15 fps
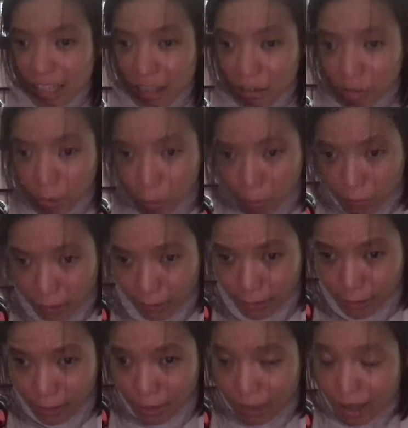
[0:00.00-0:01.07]
gives
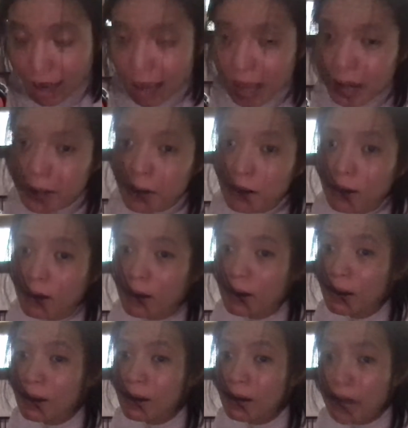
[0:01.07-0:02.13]
birth and
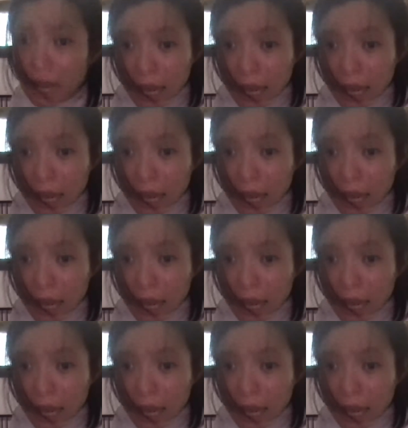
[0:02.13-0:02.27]
her